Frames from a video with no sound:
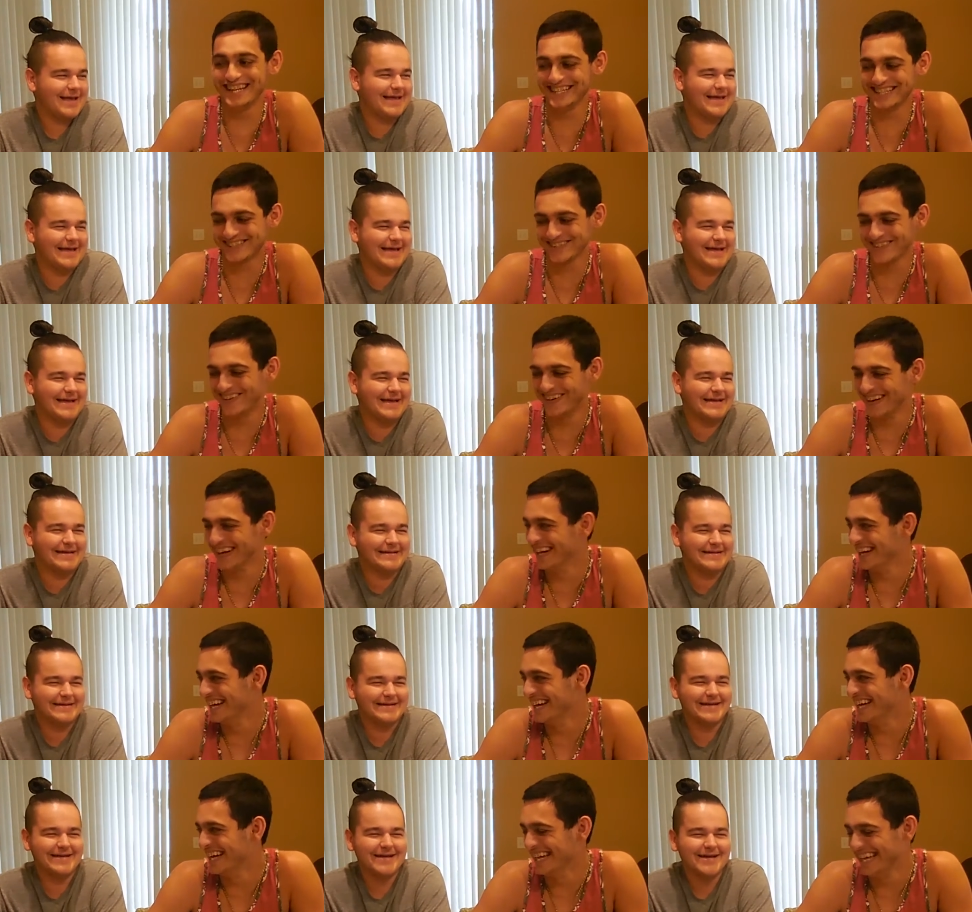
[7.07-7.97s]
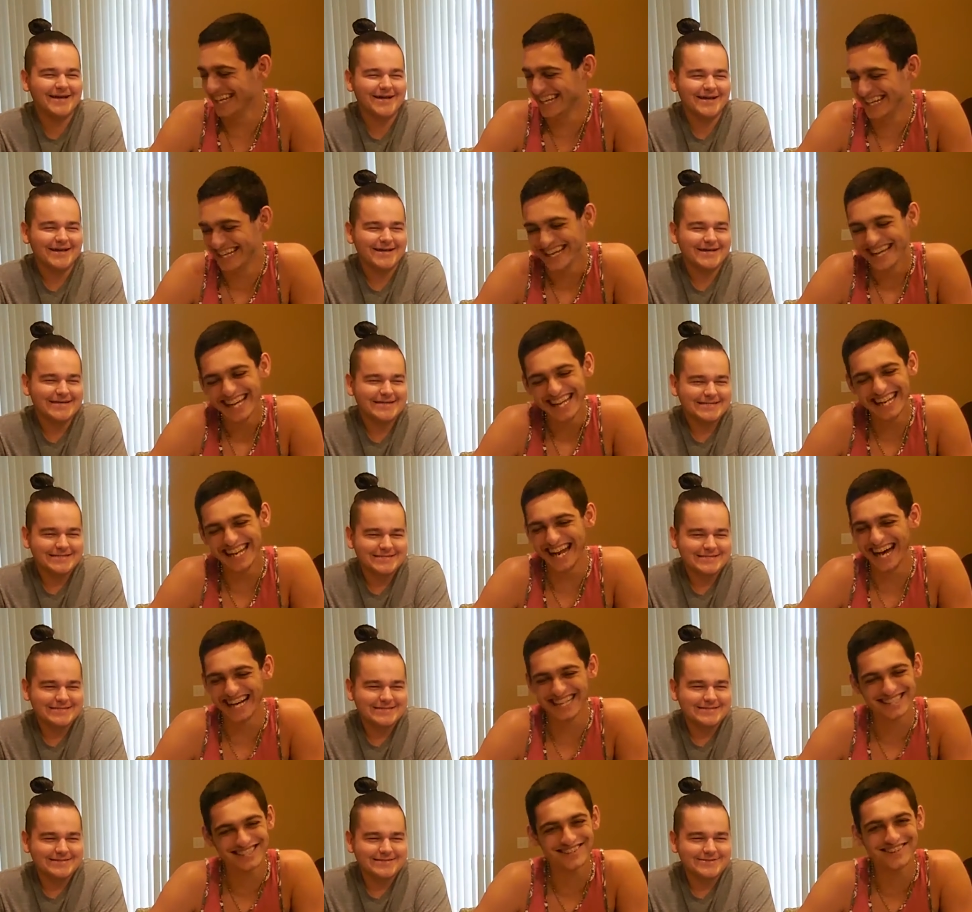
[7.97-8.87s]
Speaker 1: this one.
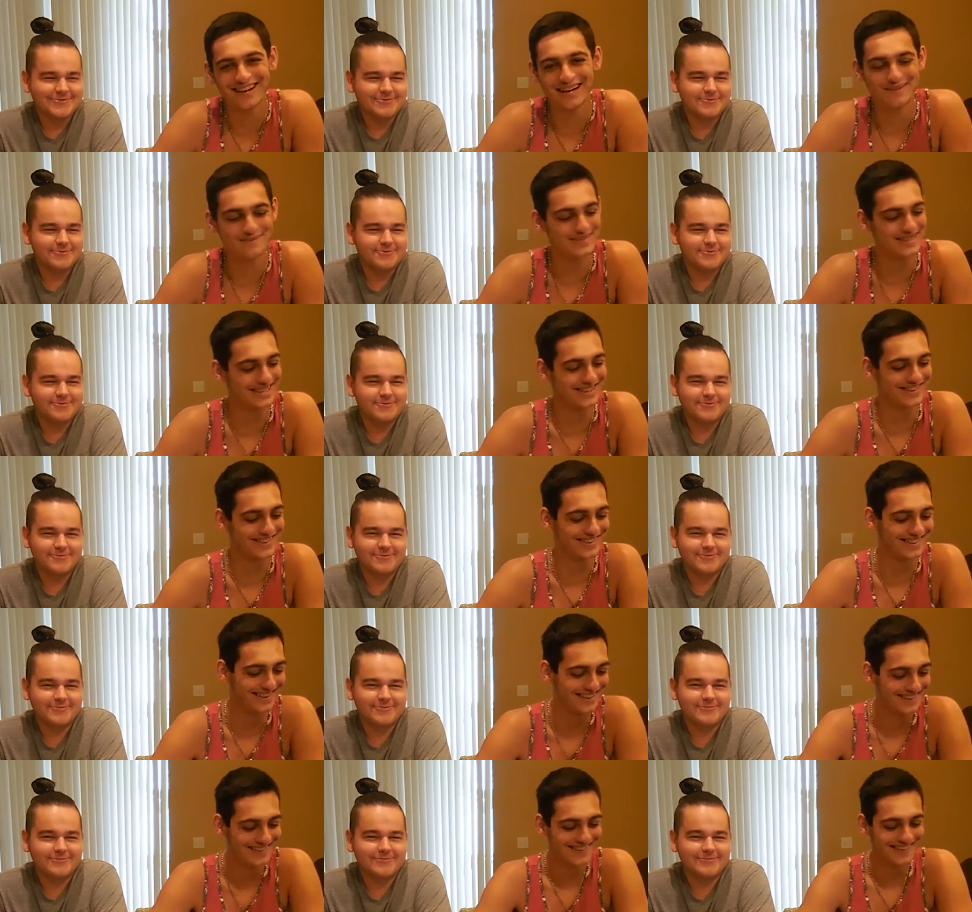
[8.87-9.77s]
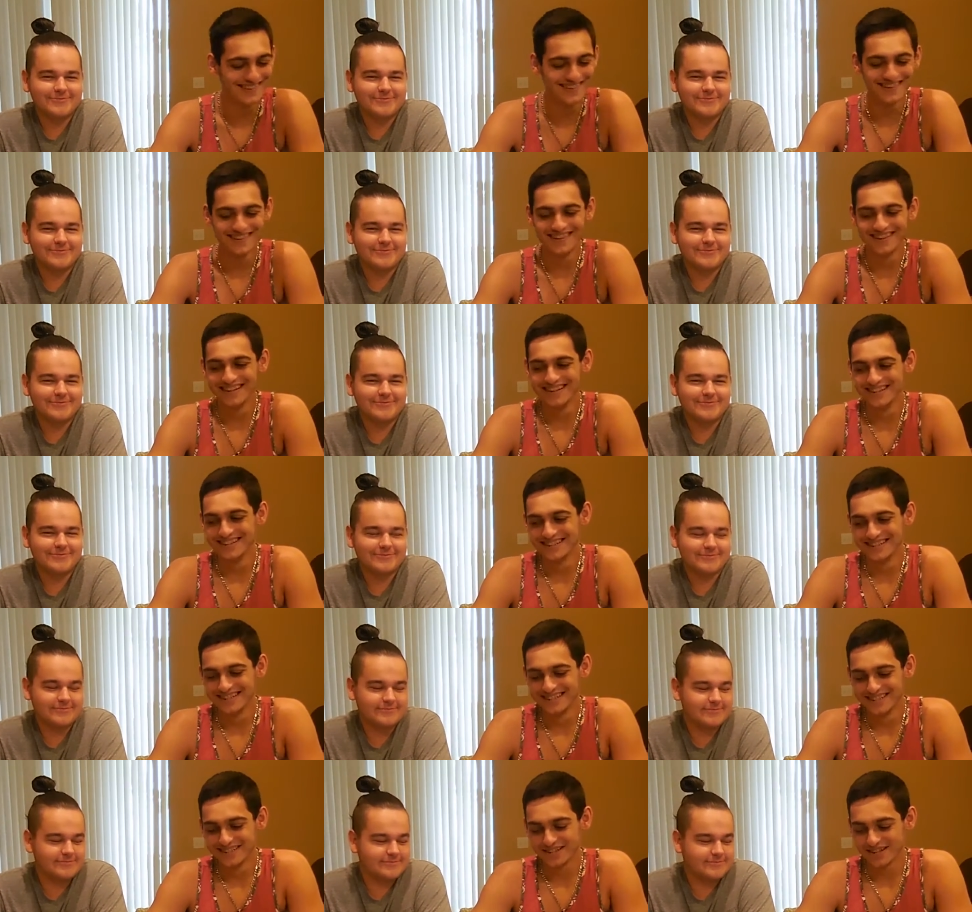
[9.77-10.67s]
Not too happy at all.
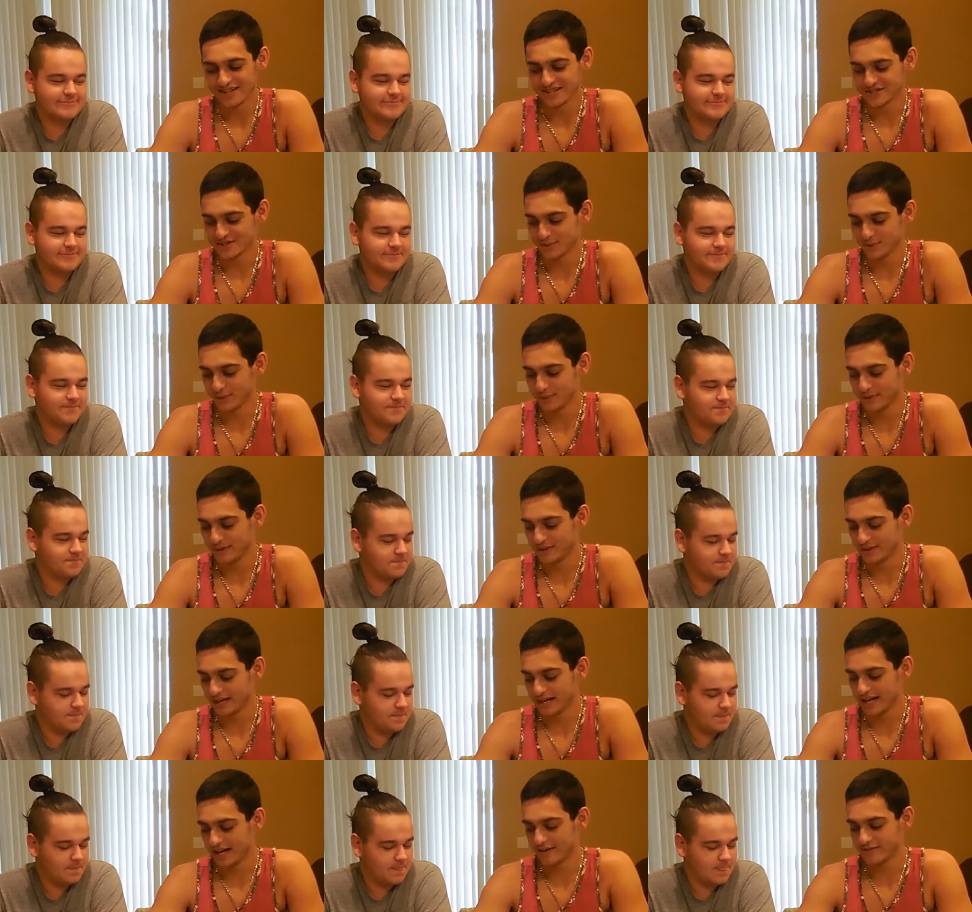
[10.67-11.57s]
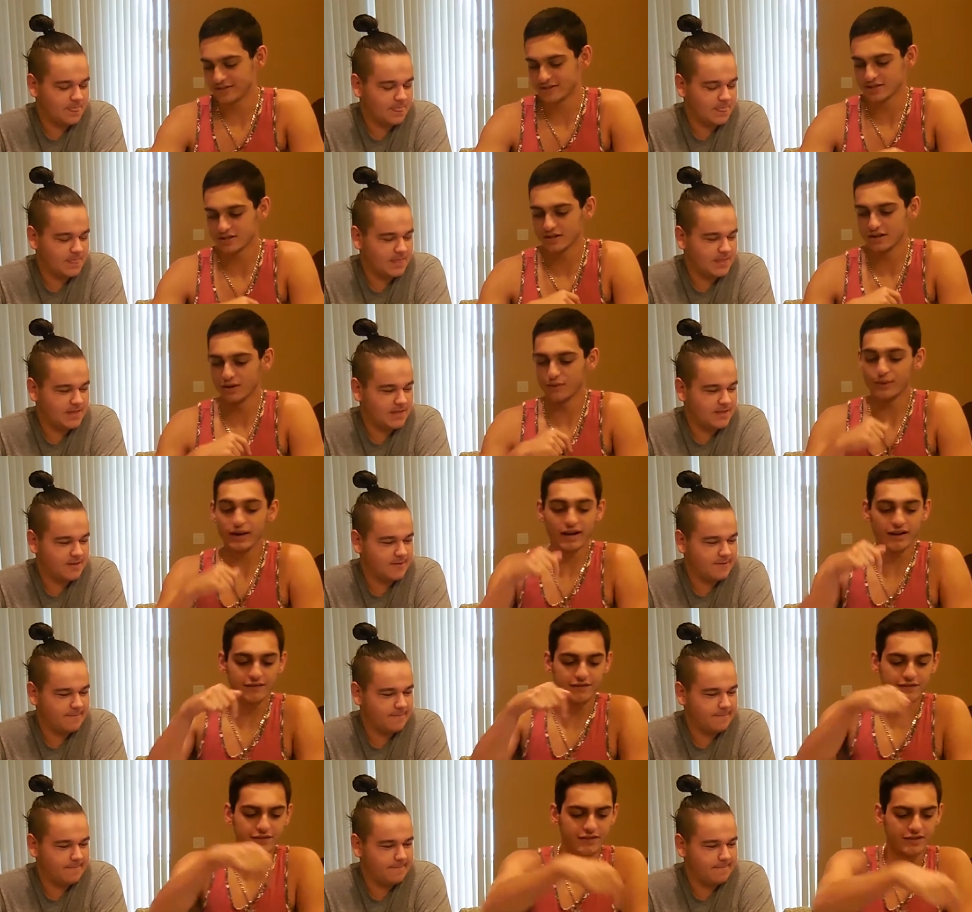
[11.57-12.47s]
Alright, so what we have is, uh, we
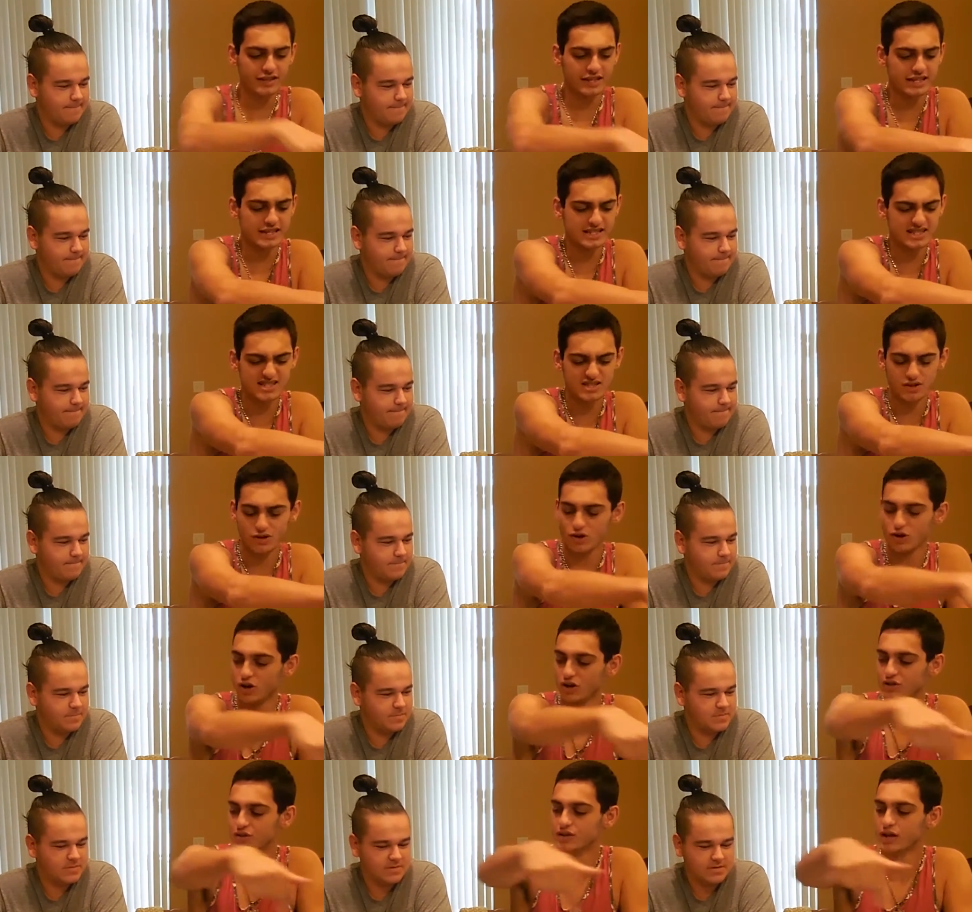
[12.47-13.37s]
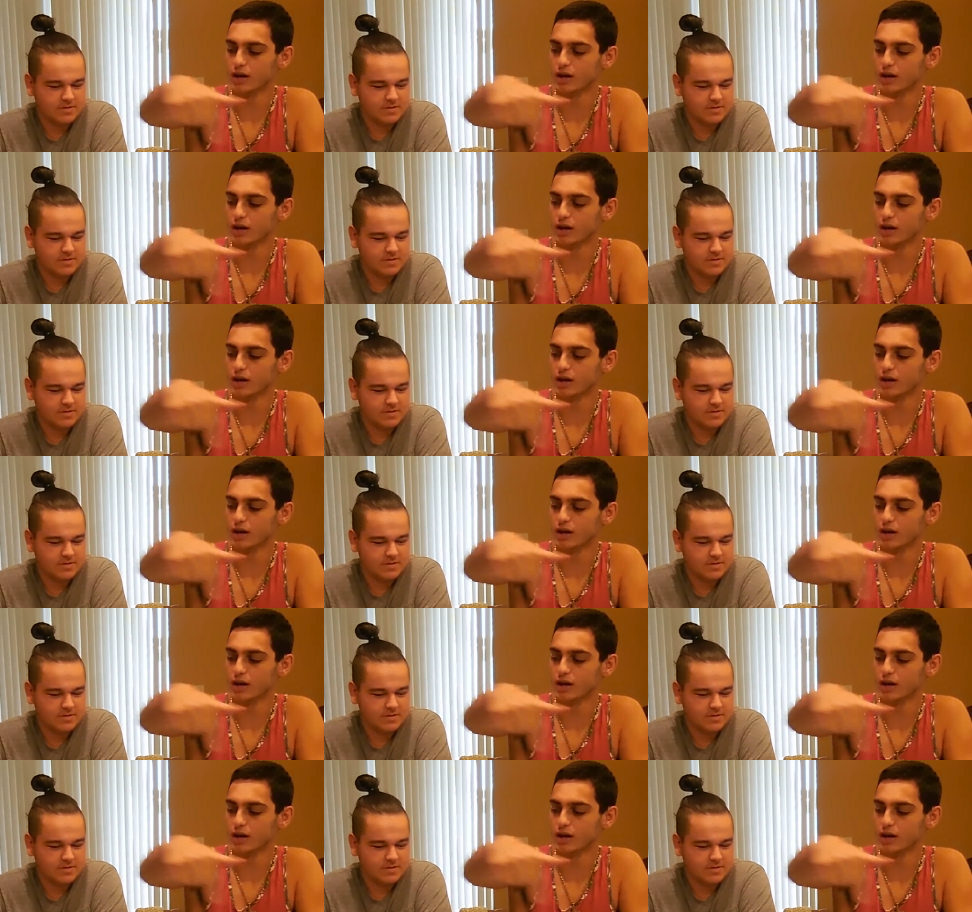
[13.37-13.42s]
have, these are all